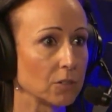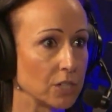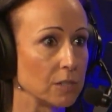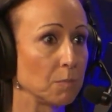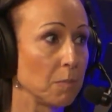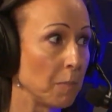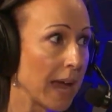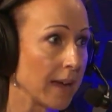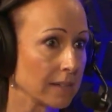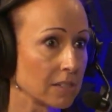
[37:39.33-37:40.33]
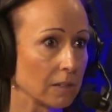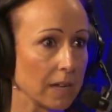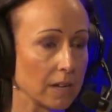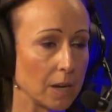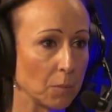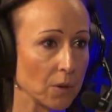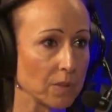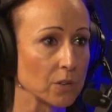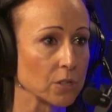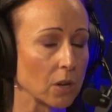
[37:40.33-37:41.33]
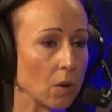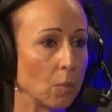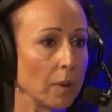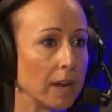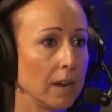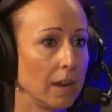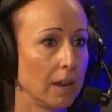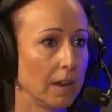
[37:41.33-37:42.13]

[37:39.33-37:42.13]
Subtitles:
She's passed like a number of years ago, but